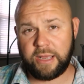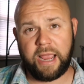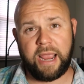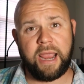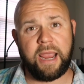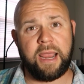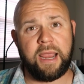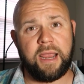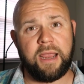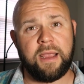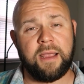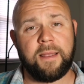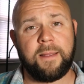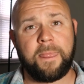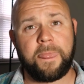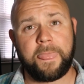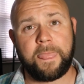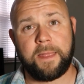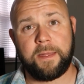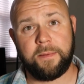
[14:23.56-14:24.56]
a
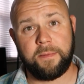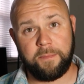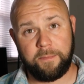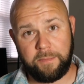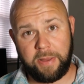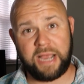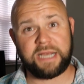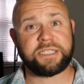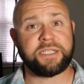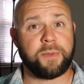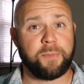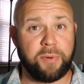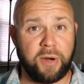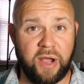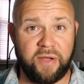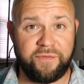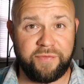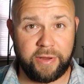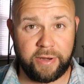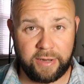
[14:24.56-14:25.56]
Passion to
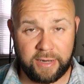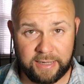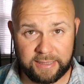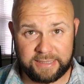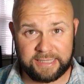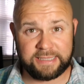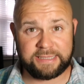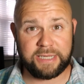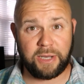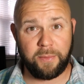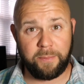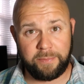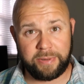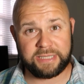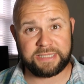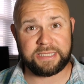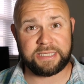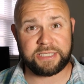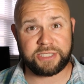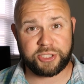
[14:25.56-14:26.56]
Profit detailed
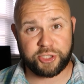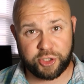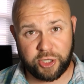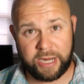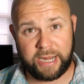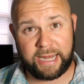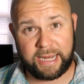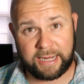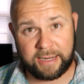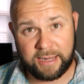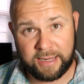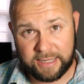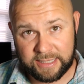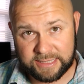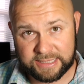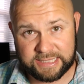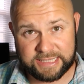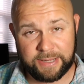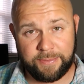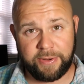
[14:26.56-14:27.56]
business training
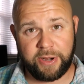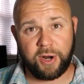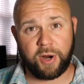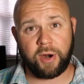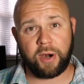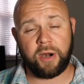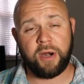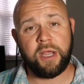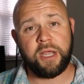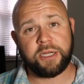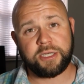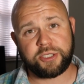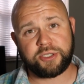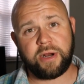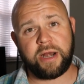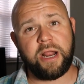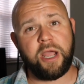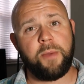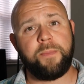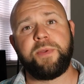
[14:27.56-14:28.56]
seminar to
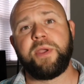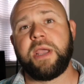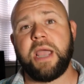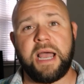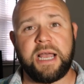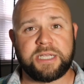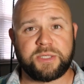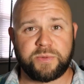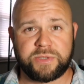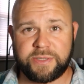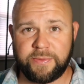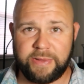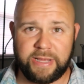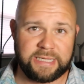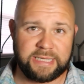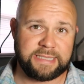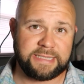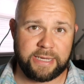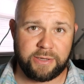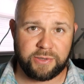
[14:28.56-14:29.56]
try to help you guys with some of
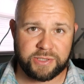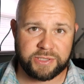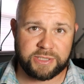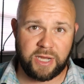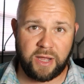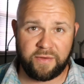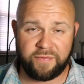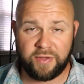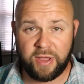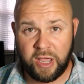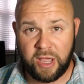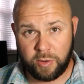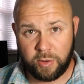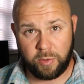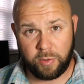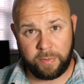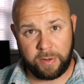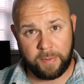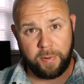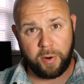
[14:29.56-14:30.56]
that sales stuff.
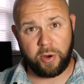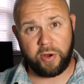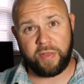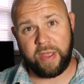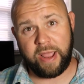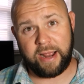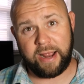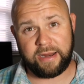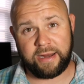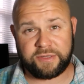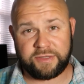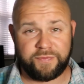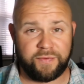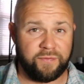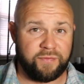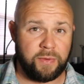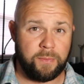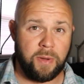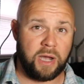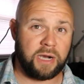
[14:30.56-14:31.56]
You want to be a part of that? It's
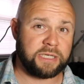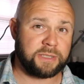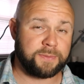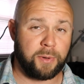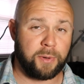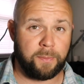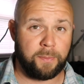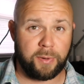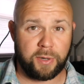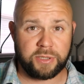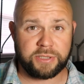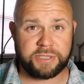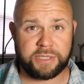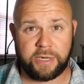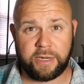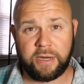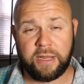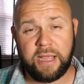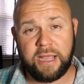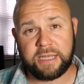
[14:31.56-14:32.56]
50 bucks per
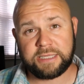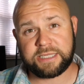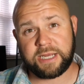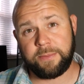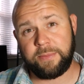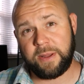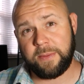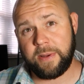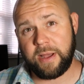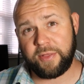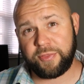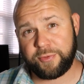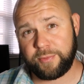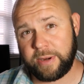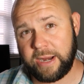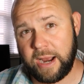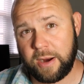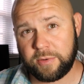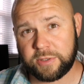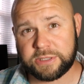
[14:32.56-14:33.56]
person. It's going to be about
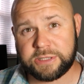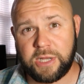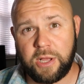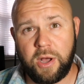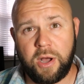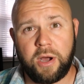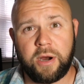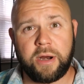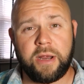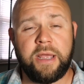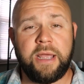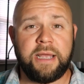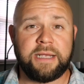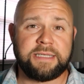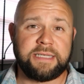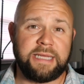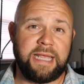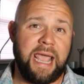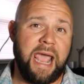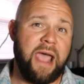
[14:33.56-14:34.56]
three hours long.
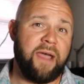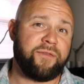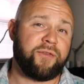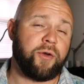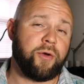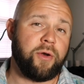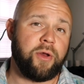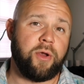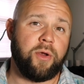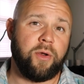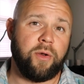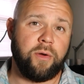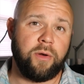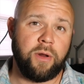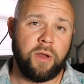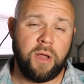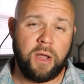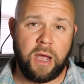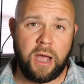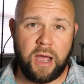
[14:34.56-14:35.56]
It's in the
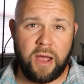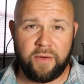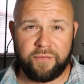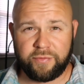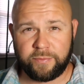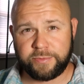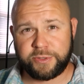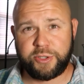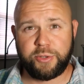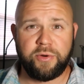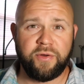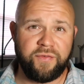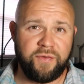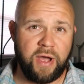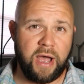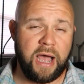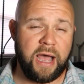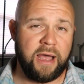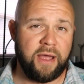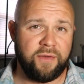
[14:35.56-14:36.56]
afternoon uh, from 2 to
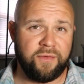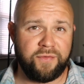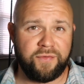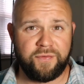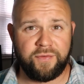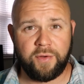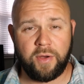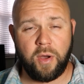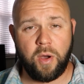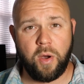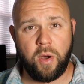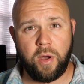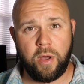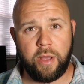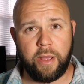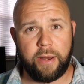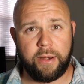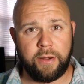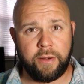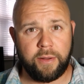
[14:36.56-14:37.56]
5
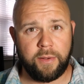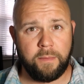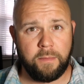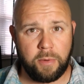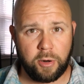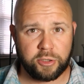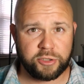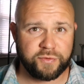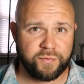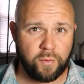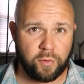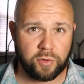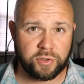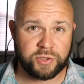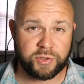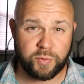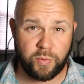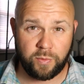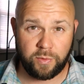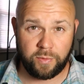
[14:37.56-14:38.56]
on March
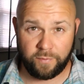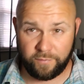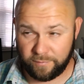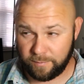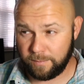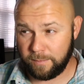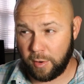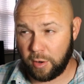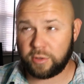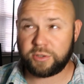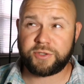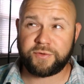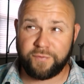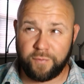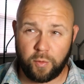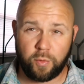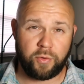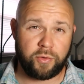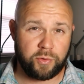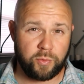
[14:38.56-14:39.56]
4th, March
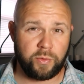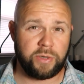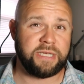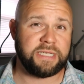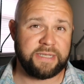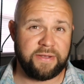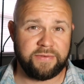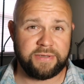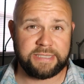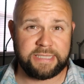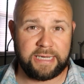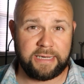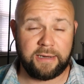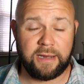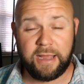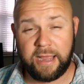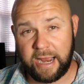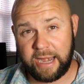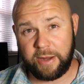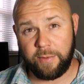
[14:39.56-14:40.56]
4th, 2017.
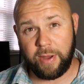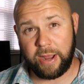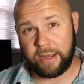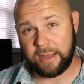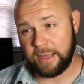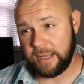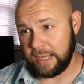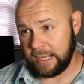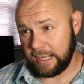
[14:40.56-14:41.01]
Anyway,